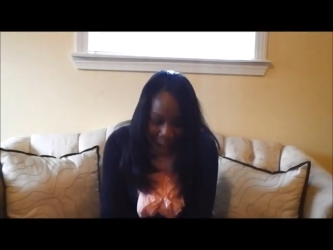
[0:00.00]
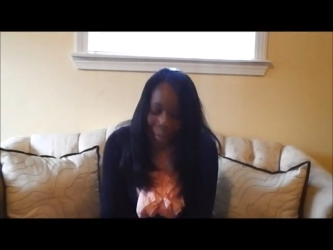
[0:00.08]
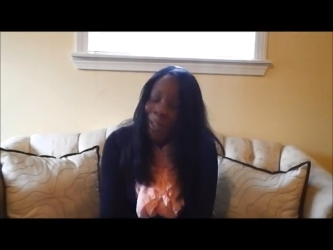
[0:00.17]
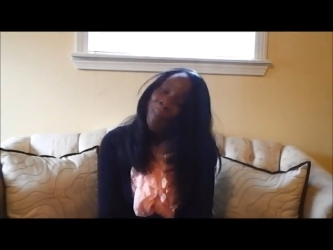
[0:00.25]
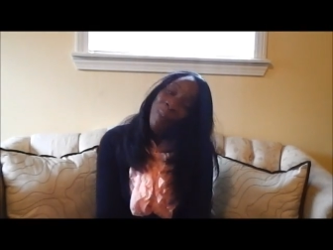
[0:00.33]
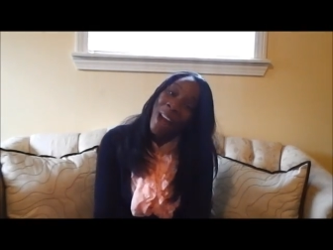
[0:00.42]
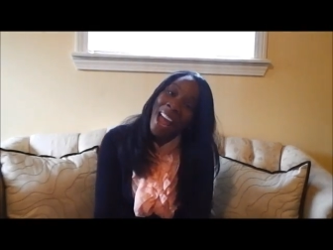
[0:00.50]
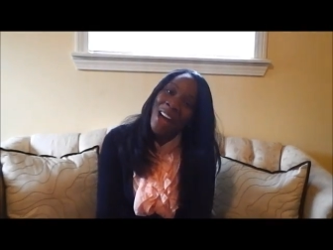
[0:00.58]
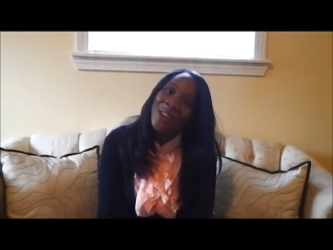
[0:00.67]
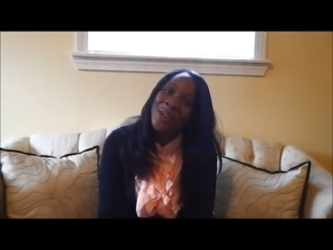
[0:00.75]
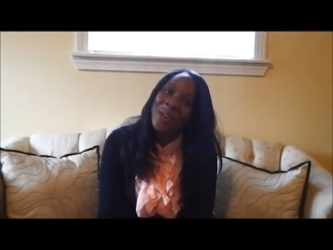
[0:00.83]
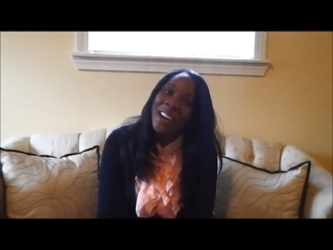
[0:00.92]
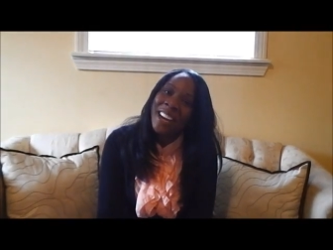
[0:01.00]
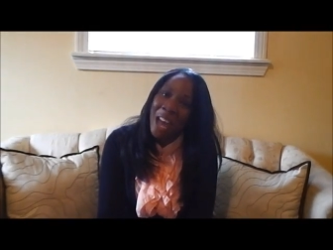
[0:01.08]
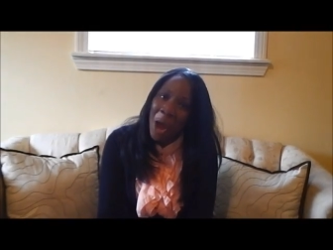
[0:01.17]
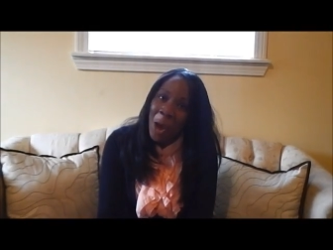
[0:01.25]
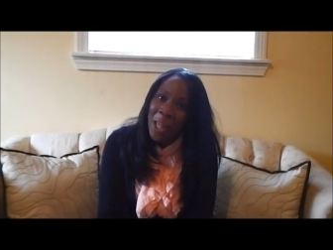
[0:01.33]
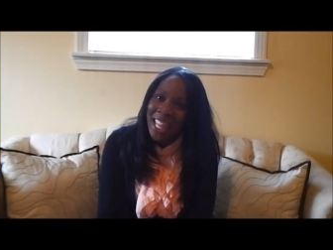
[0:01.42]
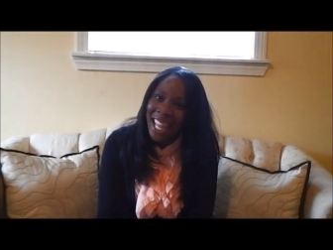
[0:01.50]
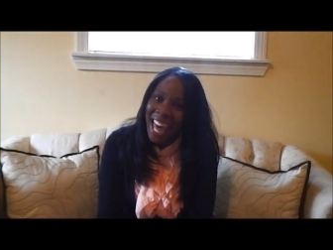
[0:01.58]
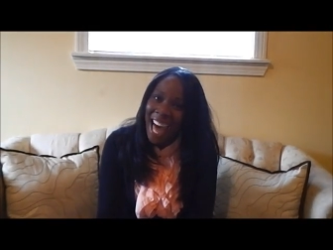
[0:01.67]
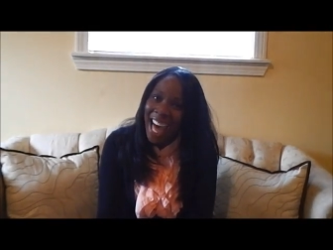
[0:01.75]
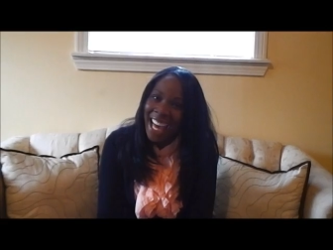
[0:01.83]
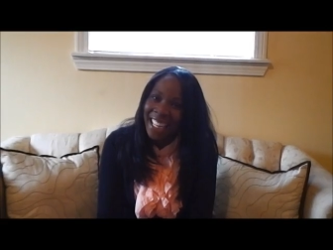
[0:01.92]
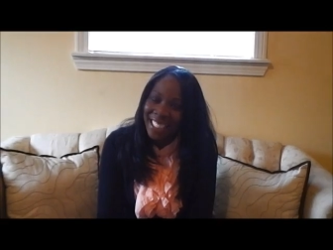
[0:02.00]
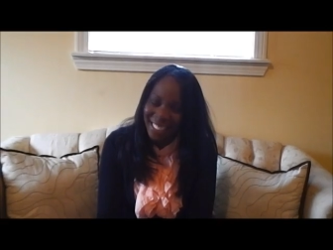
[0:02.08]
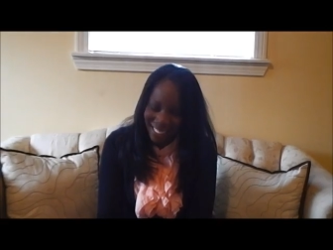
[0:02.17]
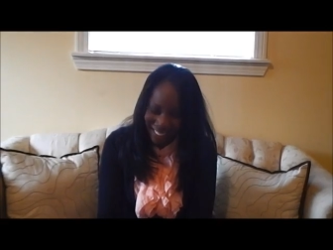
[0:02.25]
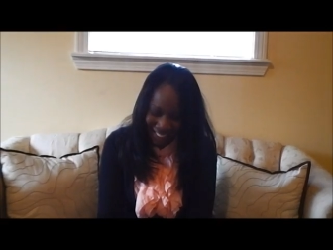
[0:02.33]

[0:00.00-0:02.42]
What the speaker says: Miss Brown, you are now on the line.